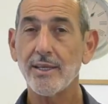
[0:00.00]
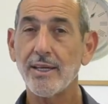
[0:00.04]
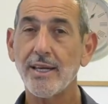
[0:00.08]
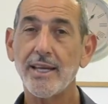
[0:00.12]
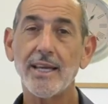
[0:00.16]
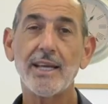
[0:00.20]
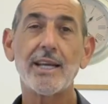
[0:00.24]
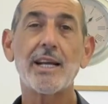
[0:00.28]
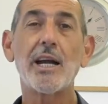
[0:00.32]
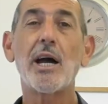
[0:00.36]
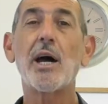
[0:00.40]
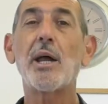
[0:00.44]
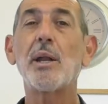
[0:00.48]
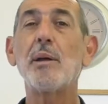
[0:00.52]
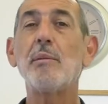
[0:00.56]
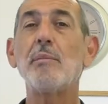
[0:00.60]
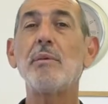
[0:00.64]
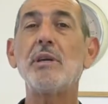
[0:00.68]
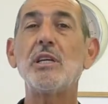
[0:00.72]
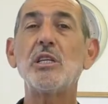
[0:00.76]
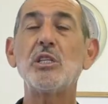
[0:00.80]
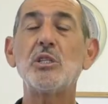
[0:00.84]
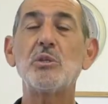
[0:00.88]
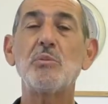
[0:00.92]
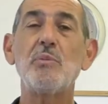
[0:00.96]

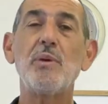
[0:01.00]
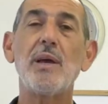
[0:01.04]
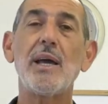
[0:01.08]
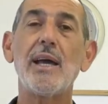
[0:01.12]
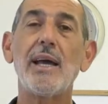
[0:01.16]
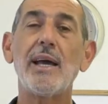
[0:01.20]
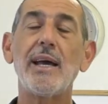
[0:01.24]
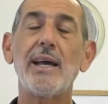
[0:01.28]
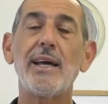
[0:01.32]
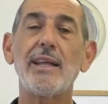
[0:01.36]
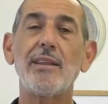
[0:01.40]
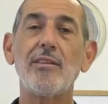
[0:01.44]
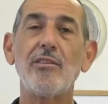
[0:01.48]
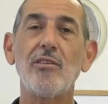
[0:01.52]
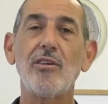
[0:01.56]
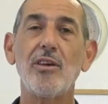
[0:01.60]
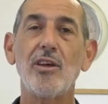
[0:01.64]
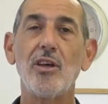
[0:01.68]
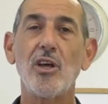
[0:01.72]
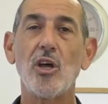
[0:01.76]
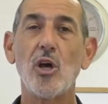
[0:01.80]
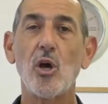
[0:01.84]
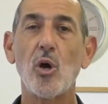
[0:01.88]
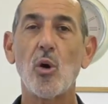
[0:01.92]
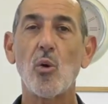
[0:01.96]
Economy is bad.
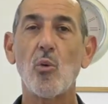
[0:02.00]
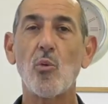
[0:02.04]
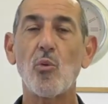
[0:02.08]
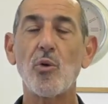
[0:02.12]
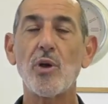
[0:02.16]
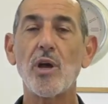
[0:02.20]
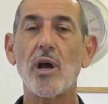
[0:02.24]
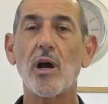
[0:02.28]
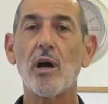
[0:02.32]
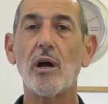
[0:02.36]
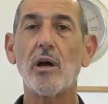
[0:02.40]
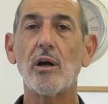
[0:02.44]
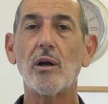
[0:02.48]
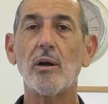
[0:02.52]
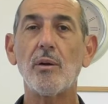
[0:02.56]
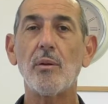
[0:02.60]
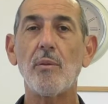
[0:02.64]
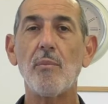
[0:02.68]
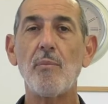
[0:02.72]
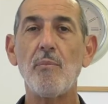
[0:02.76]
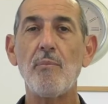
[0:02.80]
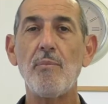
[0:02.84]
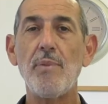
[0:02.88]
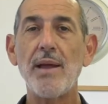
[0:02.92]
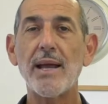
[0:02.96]
We are
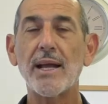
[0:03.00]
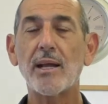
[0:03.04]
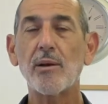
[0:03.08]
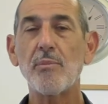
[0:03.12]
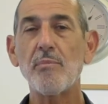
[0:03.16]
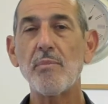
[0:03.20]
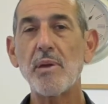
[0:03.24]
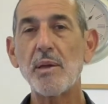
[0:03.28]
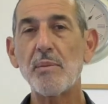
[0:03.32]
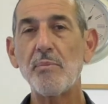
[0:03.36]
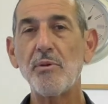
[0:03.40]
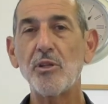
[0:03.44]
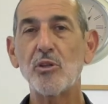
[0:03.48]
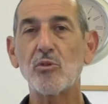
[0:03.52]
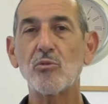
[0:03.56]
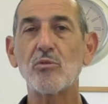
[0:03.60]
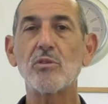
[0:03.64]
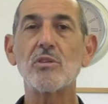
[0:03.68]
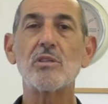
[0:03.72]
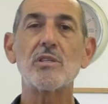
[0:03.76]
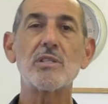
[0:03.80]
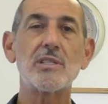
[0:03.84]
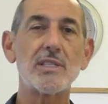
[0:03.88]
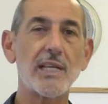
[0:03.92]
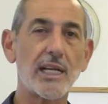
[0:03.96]
back maybe to
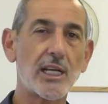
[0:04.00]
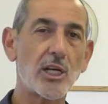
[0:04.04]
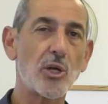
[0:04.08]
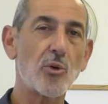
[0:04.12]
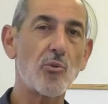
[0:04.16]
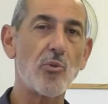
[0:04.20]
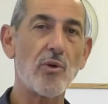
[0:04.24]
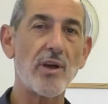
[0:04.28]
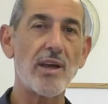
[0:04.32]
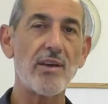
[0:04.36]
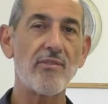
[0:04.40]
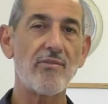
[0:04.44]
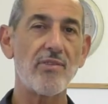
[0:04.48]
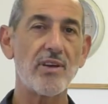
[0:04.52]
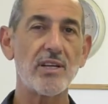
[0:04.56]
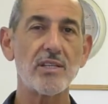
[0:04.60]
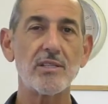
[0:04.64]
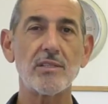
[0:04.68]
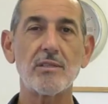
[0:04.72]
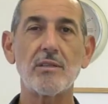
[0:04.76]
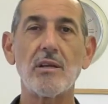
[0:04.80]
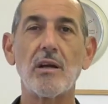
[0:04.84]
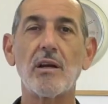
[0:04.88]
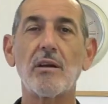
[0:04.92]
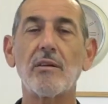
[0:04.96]
the second wave,
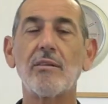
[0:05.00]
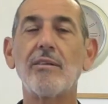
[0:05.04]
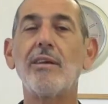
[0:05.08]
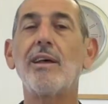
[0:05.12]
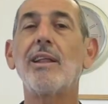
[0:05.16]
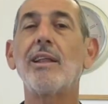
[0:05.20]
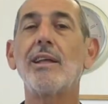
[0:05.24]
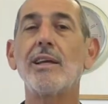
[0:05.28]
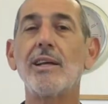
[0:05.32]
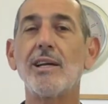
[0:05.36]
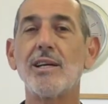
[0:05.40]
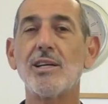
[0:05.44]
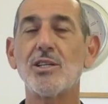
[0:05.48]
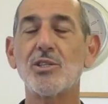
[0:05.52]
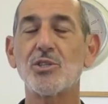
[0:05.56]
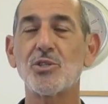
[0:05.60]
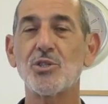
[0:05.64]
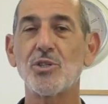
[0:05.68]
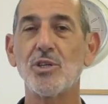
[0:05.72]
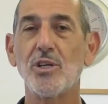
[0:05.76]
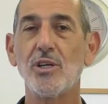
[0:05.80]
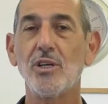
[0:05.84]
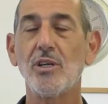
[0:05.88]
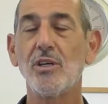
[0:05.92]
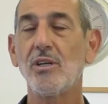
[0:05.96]
as they are telling
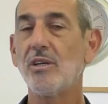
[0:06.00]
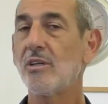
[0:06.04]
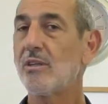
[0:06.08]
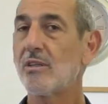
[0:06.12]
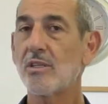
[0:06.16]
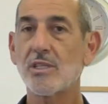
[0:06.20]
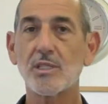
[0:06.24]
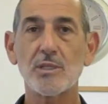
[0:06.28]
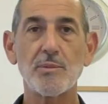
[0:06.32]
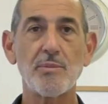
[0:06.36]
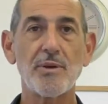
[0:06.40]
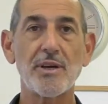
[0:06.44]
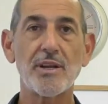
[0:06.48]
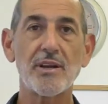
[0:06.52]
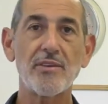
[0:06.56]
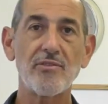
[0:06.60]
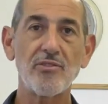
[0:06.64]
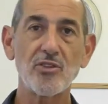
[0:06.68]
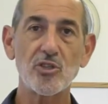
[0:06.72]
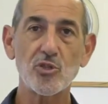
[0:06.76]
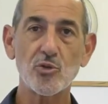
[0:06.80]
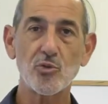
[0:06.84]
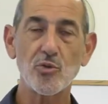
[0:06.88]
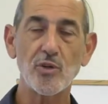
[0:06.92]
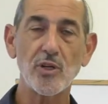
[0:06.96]
us. Doesn't matter if
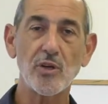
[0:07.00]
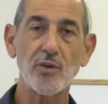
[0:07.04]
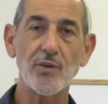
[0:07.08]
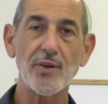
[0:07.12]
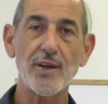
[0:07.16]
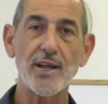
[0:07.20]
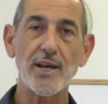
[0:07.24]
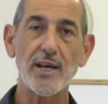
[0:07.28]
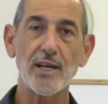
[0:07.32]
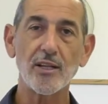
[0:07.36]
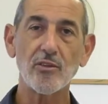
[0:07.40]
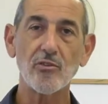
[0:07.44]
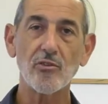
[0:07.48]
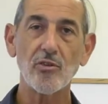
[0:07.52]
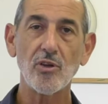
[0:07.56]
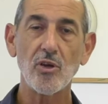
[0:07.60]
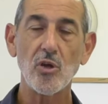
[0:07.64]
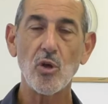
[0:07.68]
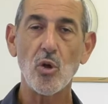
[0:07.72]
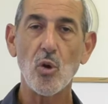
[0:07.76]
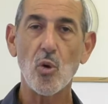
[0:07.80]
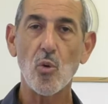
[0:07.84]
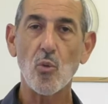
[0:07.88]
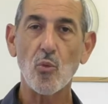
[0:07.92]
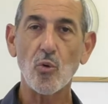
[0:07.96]
it's real or not.
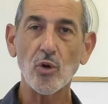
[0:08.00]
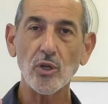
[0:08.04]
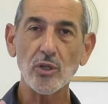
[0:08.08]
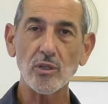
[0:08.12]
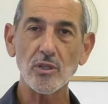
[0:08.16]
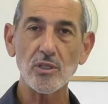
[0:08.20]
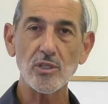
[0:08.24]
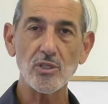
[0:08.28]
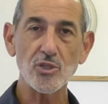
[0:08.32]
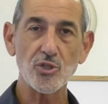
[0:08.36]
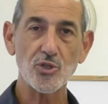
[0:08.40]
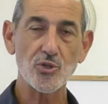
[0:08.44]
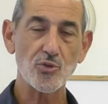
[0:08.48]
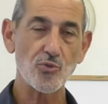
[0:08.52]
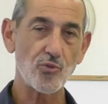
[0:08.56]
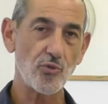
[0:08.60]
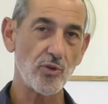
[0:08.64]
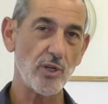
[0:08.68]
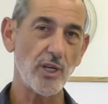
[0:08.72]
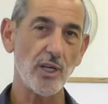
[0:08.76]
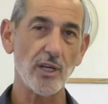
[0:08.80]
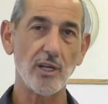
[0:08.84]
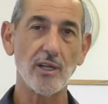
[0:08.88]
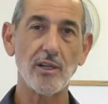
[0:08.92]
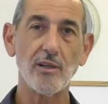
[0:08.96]
What is
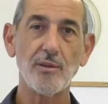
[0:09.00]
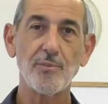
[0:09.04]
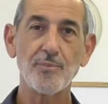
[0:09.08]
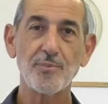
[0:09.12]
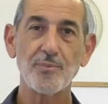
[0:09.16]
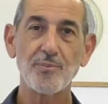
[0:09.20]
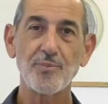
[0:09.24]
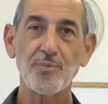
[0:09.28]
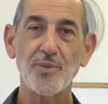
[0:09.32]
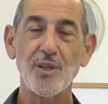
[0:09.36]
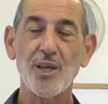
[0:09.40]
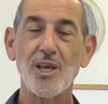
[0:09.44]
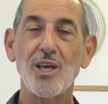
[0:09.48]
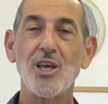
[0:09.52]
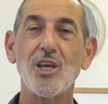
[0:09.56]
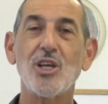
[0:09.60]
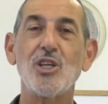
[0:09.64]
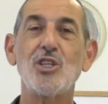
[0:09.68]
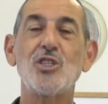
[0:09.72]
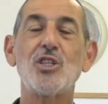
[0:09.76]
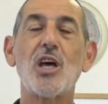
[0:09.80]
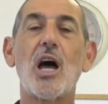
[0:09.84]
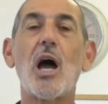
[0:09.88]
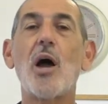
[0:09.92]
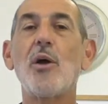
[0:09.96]
real
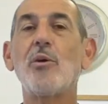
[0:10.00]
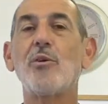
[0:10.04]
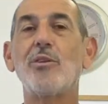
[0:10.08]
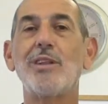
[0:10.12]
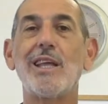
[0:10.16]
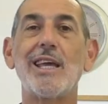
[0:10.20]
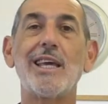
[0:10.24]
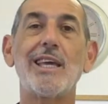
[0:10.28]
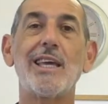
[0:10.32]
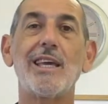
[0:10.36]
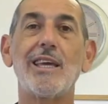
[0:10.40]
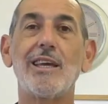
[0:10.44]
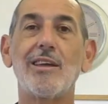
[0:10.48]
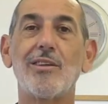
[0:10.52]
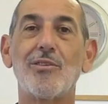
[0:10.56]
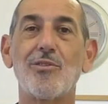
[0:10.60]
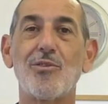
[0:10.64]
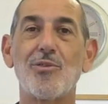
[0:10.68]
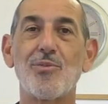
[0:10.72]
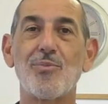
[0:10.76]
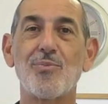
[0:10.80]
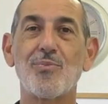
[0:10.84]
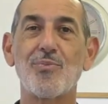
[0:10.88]
is how you're taking it.